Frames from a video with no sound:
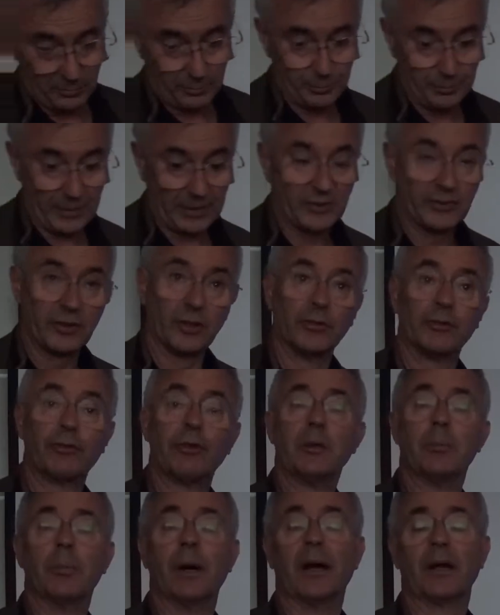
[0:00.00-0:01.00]
based on
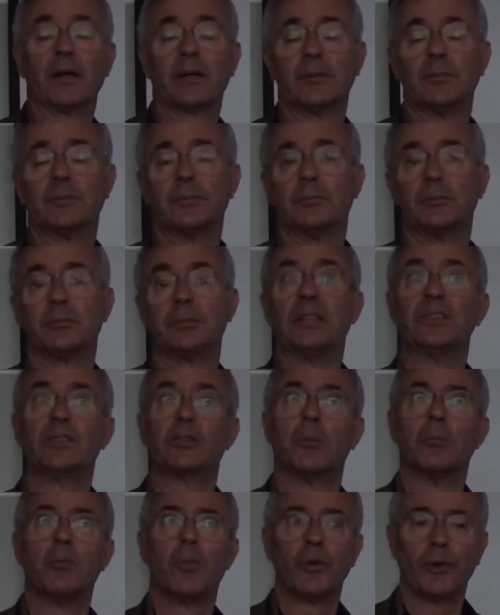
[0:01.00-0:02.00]
feedback, based
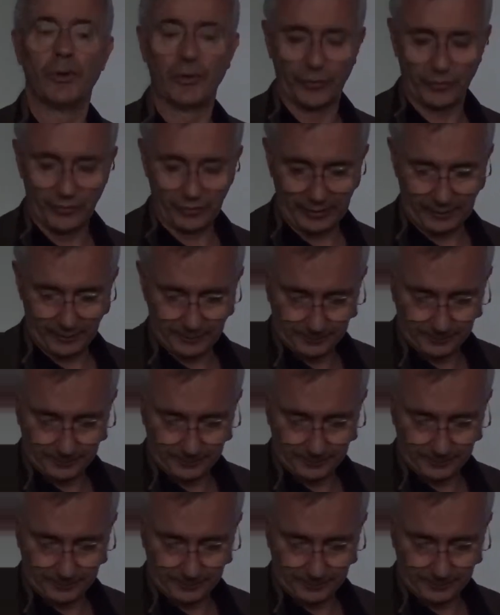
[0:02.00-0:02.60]
on monitoring.